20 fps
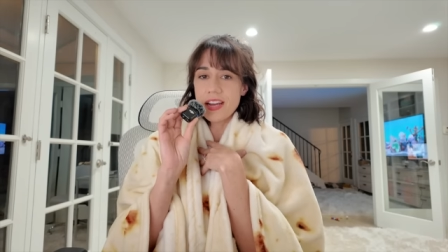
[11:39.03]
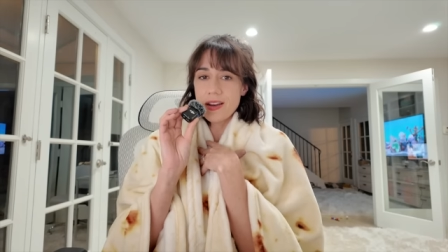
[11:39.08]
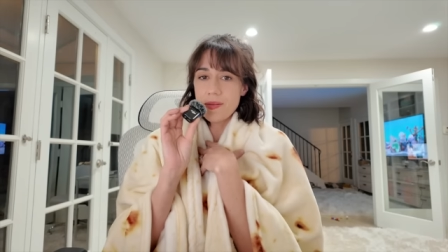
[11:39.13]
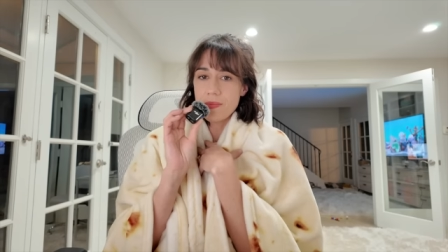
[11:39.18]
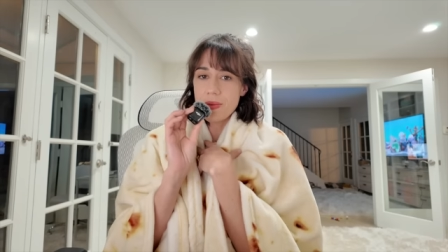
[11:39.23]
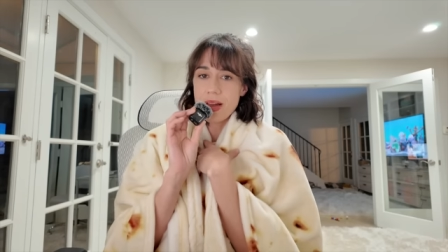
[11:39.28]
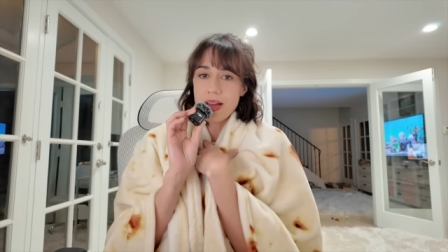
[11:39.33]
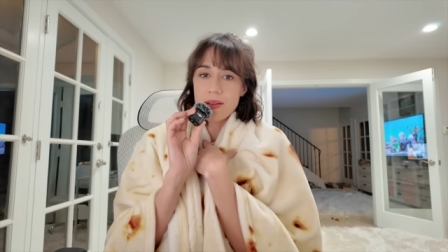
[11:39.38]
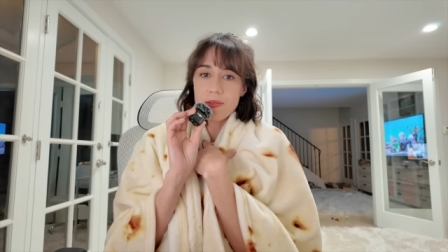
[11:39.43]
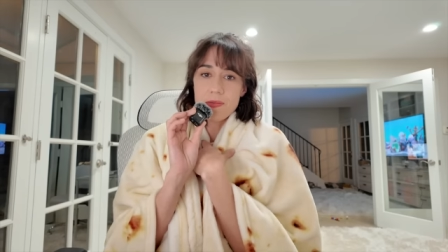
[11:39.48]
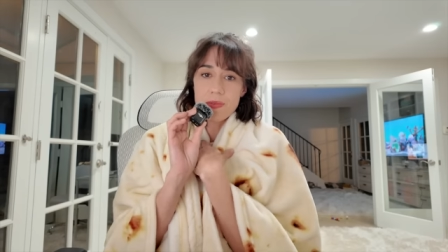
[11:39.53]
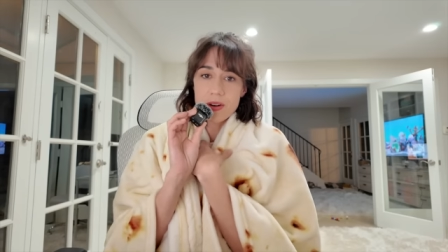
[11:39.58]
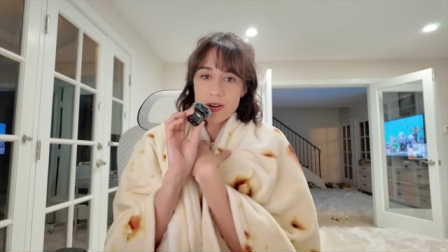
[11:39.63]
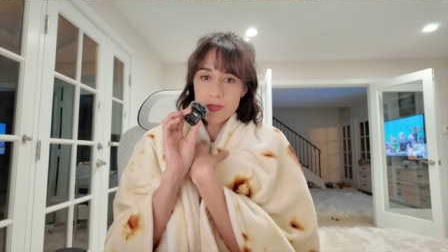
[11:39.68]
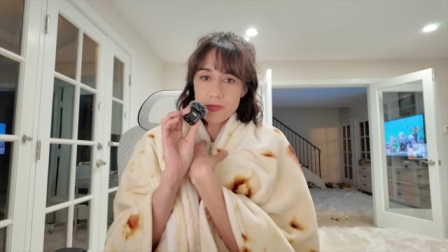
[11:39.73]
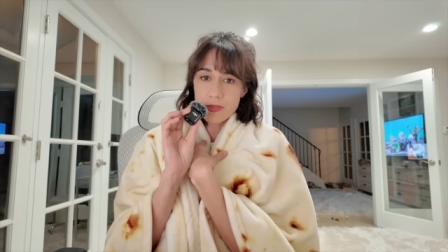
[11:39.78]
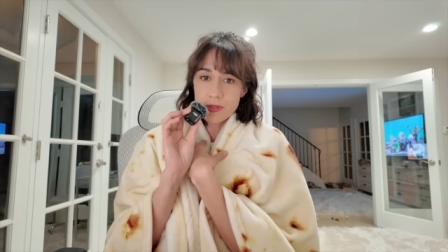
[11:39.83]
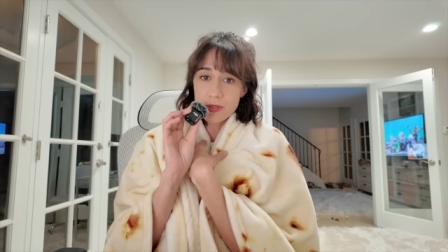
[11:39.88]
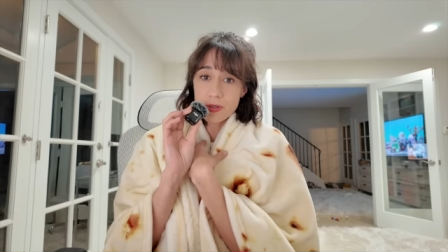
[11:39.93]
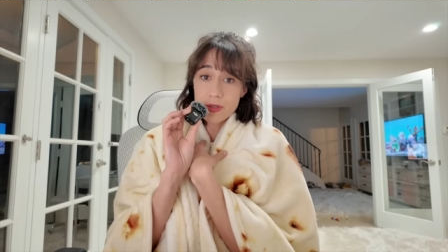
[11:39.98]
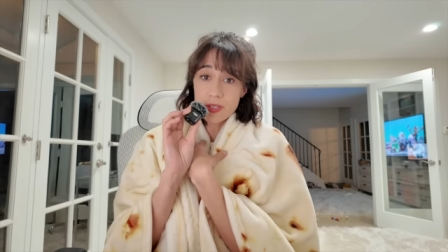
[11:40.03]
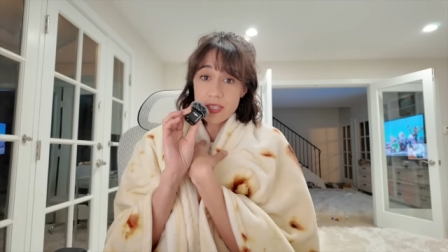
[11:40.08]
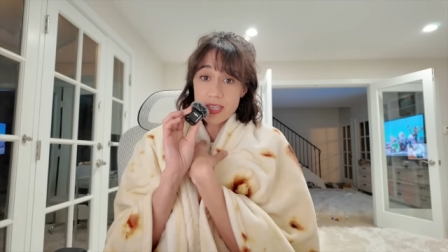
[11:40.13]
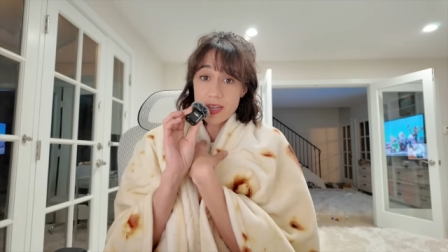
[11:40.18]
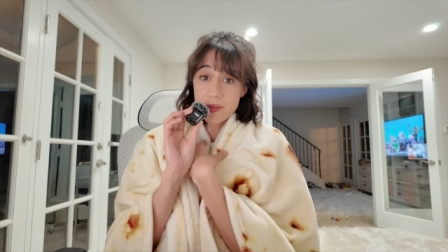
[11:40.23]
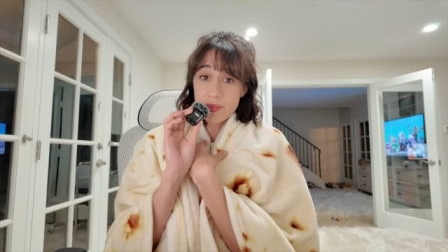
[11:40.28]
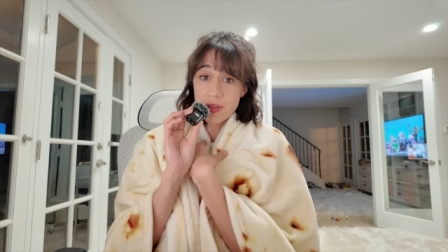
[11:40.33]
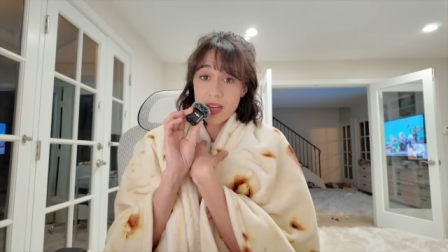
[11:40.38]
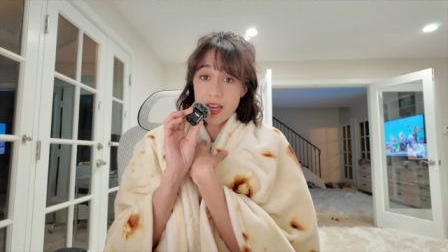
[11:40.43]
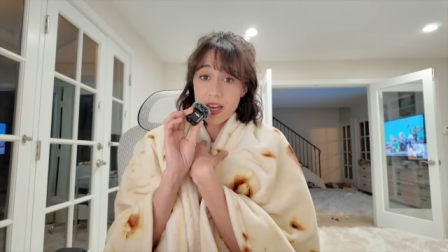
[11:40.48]
in my wonderful
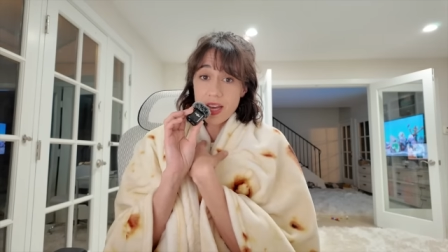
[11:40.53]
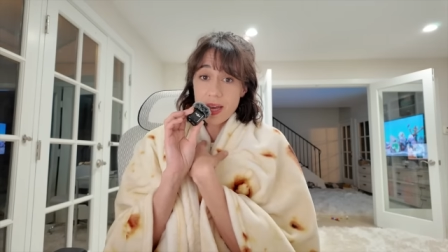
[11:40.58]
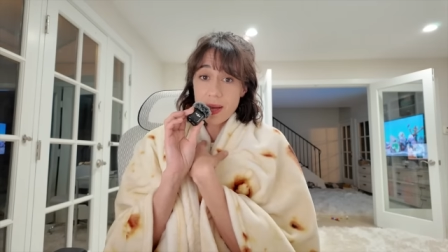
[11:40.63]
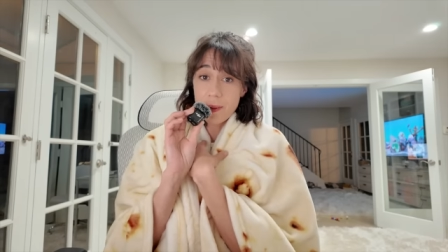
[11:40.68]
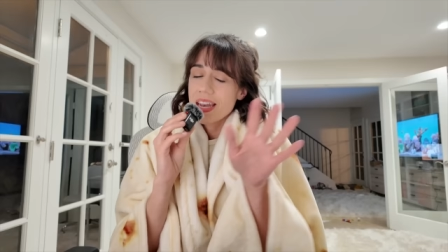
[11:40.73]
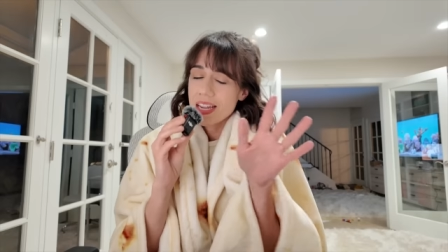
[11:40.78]
tortilla blanket.